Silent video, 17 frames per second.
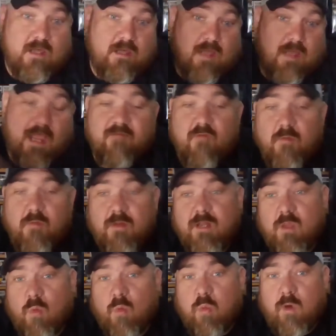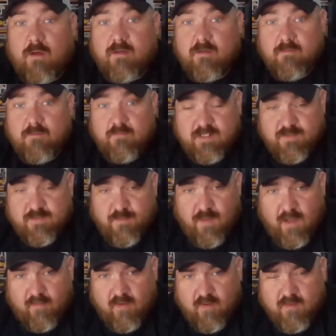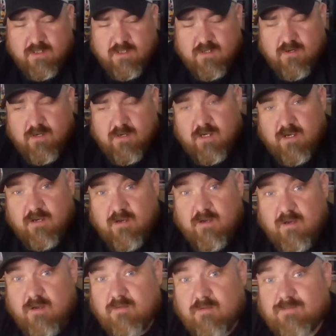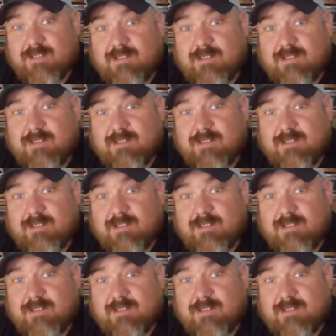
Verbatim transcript: Hey everybody, welcome. It's Poppin Missouri here.